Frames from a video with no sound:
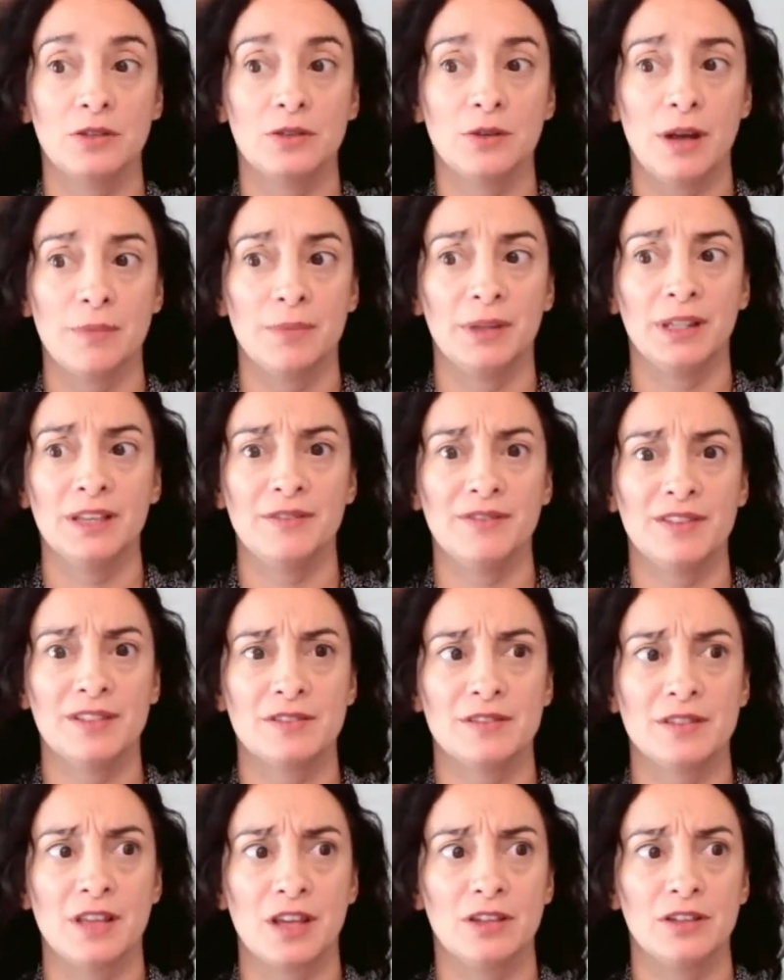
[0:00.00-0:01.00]
I believe it's
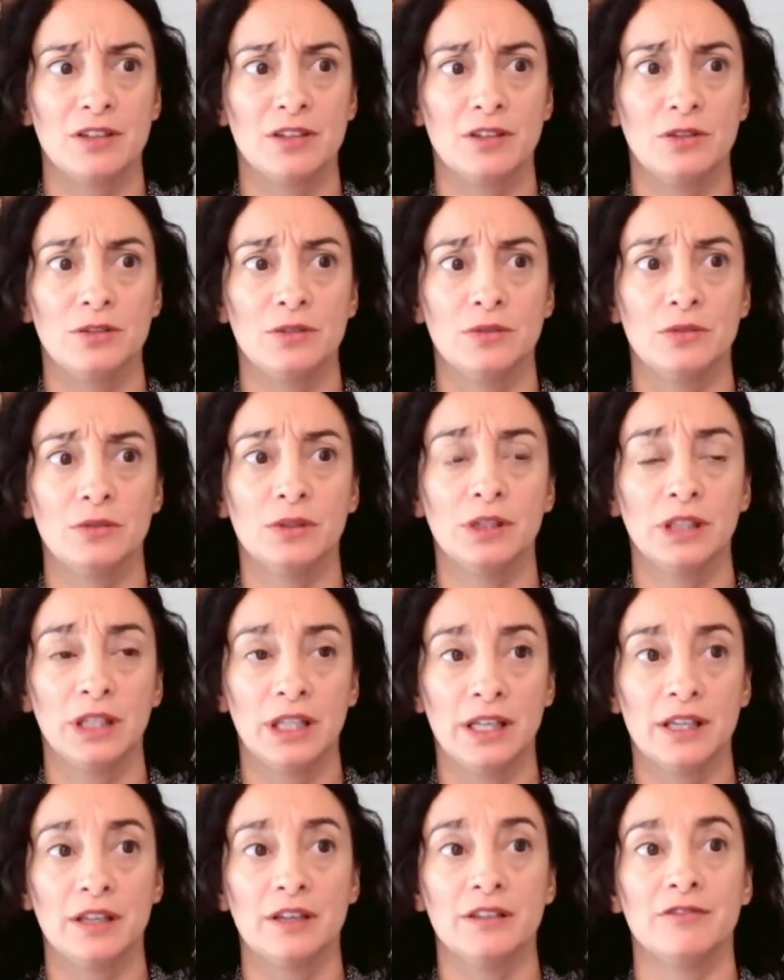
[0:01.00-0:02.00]
that you
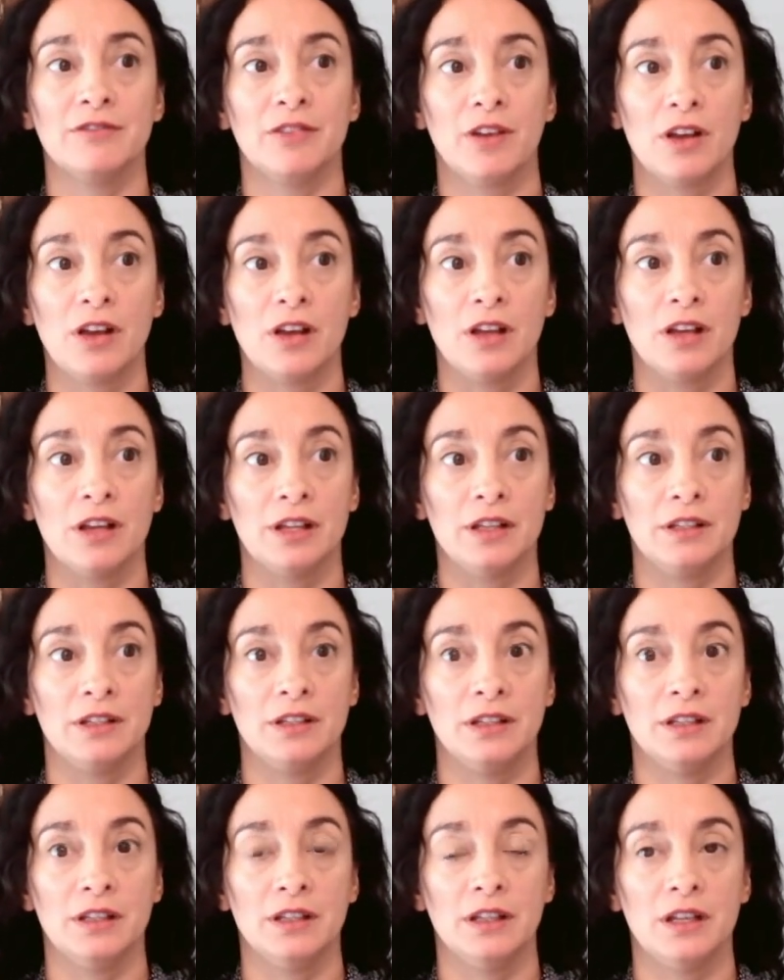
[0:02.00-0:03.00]
live
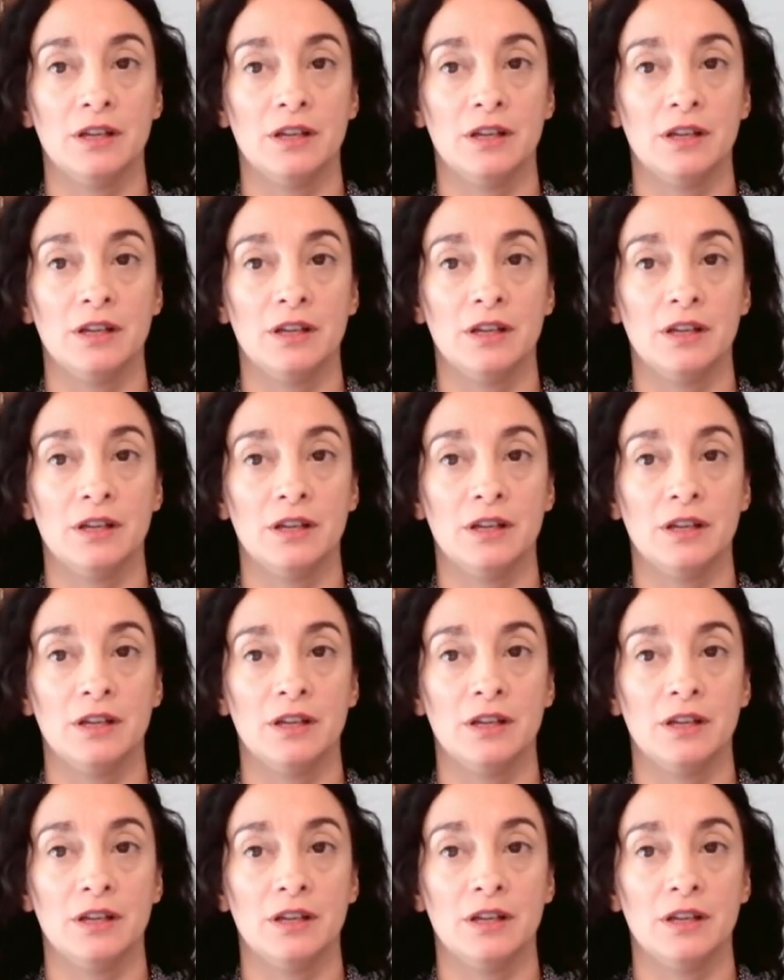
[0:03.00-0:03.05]
on